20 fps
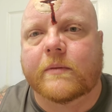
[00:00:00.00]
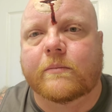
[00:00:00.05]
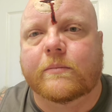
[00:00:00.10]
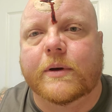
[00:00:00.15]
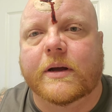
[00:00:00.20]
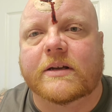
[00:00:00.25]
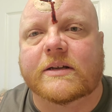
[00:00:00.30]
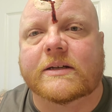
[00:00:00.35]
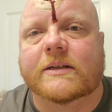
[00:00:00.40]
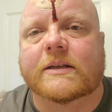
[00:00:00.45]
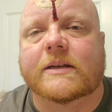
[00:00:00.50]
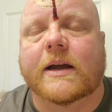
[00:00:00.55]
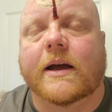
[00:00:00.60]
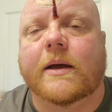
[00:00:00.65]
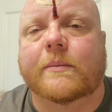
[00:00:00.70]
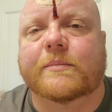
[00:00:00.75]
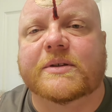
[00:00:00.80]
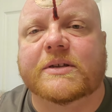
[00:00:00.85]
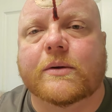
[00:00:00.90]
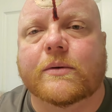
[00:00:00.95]
But to
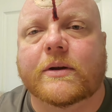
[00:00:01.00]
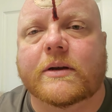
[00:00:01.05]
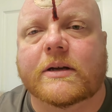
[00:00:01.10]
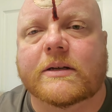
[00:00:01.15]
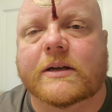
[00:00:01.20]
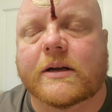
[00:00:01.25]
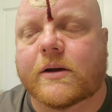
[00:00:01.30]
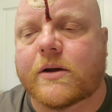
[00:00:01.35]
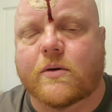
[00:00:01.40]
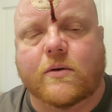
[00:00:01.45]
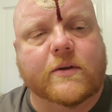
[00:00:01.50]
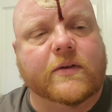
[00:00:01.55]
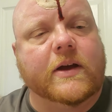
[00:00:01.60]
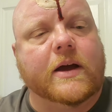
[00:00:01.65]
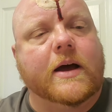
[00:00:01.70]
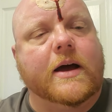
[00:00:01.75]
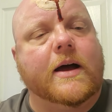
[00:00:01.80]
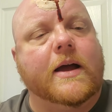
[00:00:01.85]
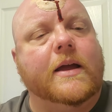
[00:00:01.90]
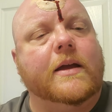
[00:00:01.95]
stop so it doesn't go to
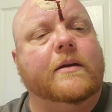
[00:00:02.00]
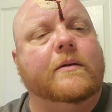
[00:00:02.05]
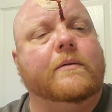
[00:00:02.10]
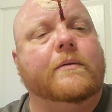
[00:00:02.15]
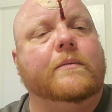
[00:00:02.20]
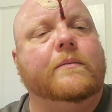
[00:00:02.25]
the eye.